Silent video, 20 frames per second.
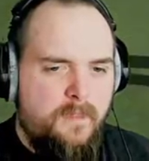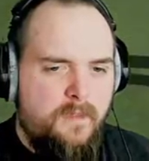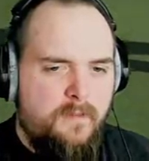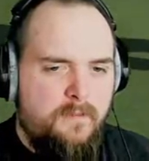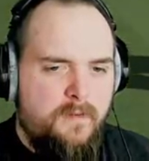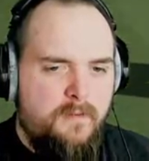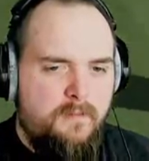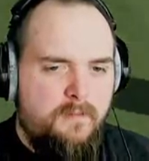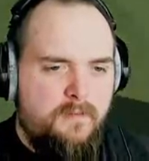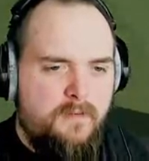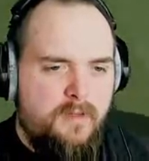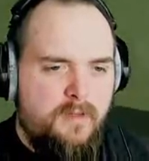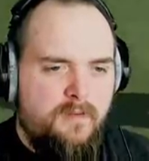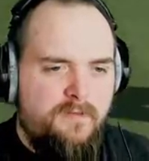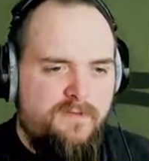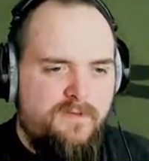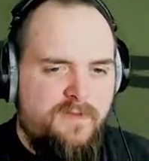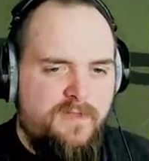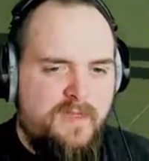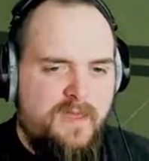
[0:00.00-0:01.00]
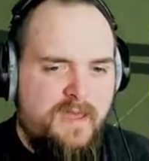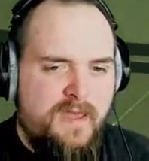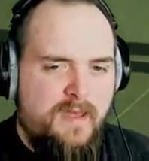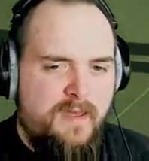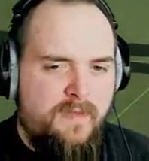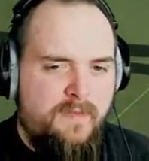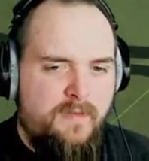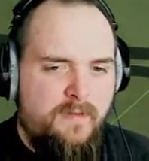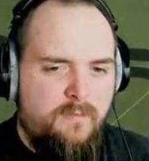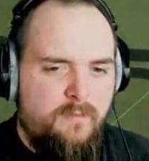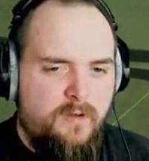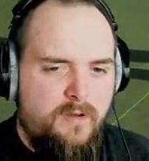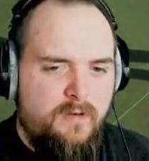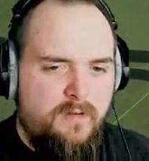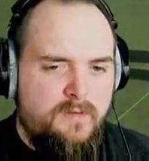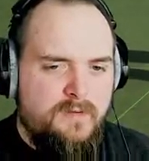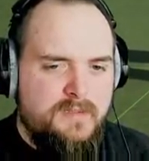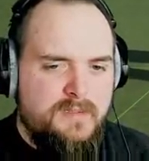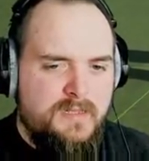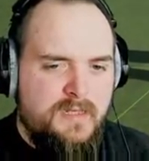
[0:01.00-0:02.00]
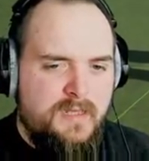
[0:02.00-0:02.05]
Maybe we want to go for that, and then we're going to